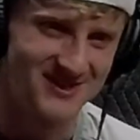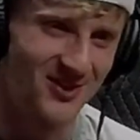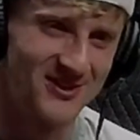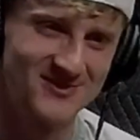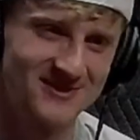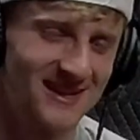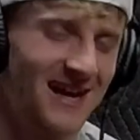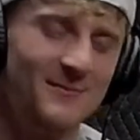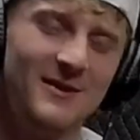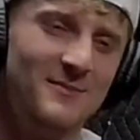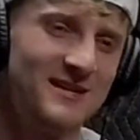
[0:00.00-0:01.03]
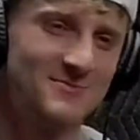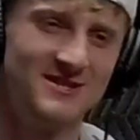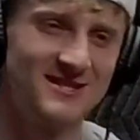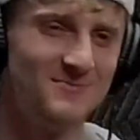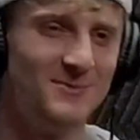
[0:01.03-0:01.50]
Just always, it must be
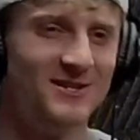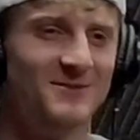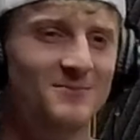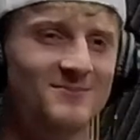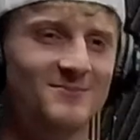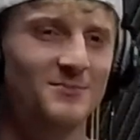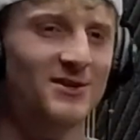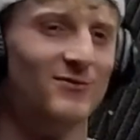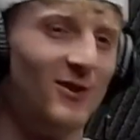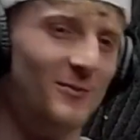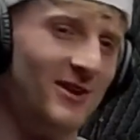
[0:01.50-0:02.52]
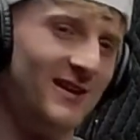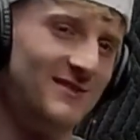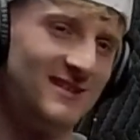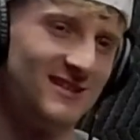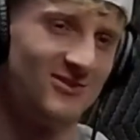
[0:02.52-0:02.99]
just me being from here and
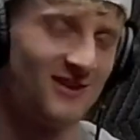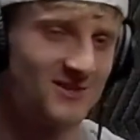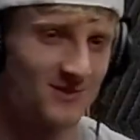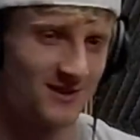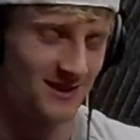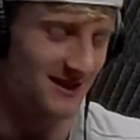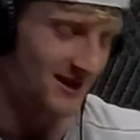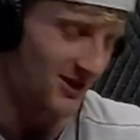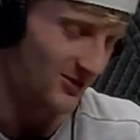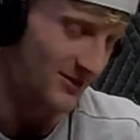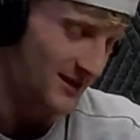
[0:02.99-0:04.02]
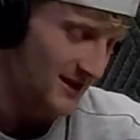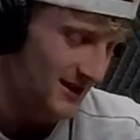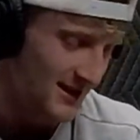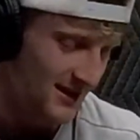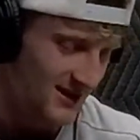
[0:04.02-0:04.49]
everything. You know, I just wanted to get out.
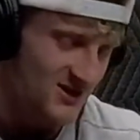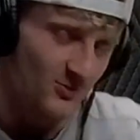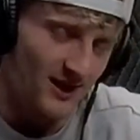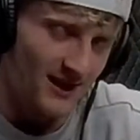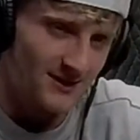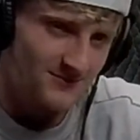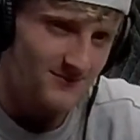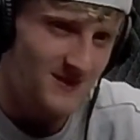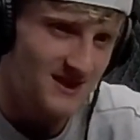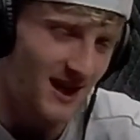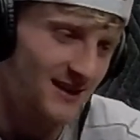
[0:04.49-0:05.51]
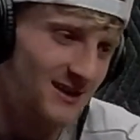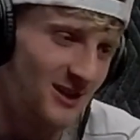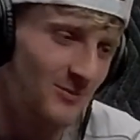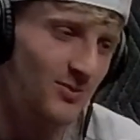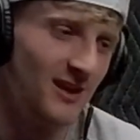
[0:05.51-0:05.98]
So when I signed to
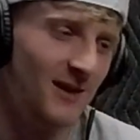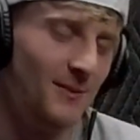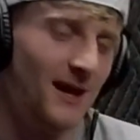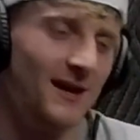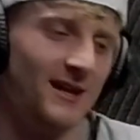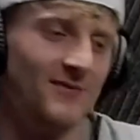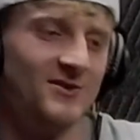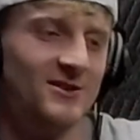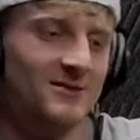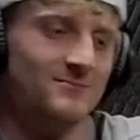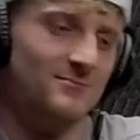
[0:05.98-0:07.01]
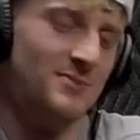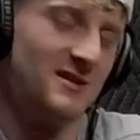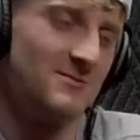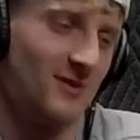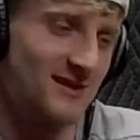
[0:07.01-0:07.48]
come play at Minot after
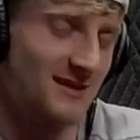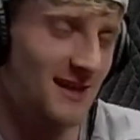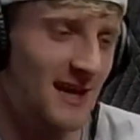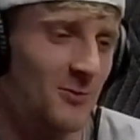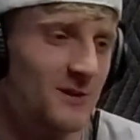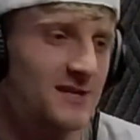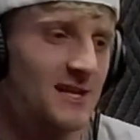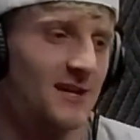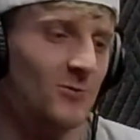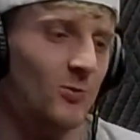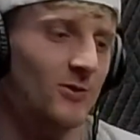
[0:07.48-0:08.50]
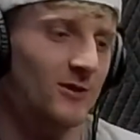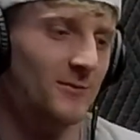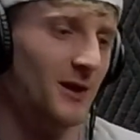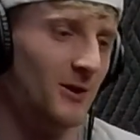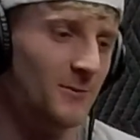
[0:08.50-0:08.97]
Bismarck State, I was kind of worried
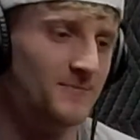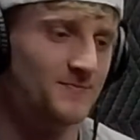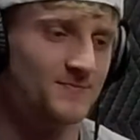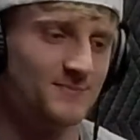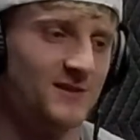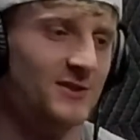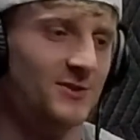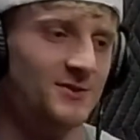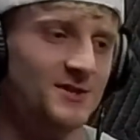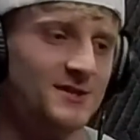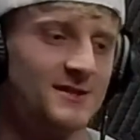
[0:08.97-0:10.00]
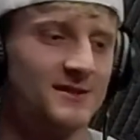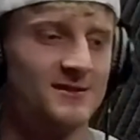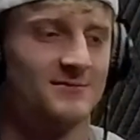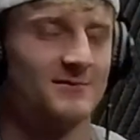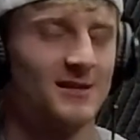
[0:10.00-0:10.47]
about, you know, just
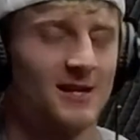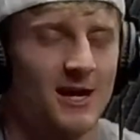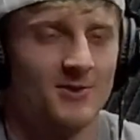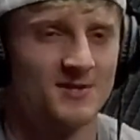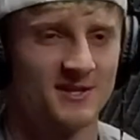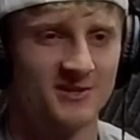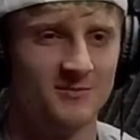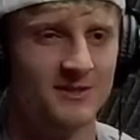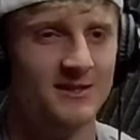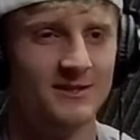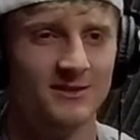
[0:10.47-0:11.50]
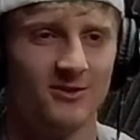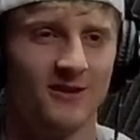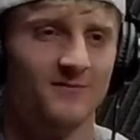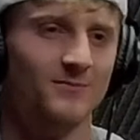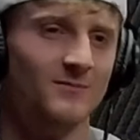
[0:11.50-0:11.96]
how's it going to be. You know,
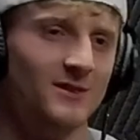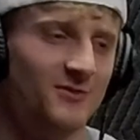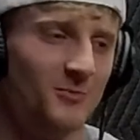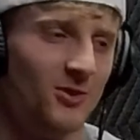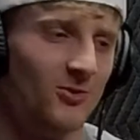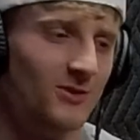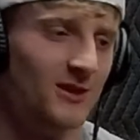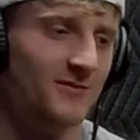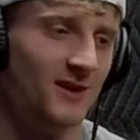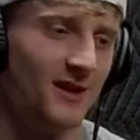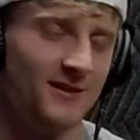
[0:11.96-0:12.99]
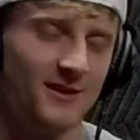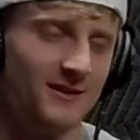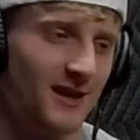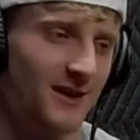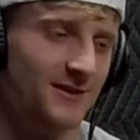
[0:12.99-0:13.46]
I've lived here my whole life, yada, yada,
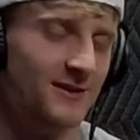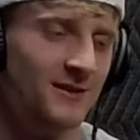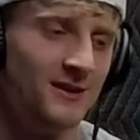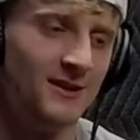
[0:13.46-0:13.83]
yada.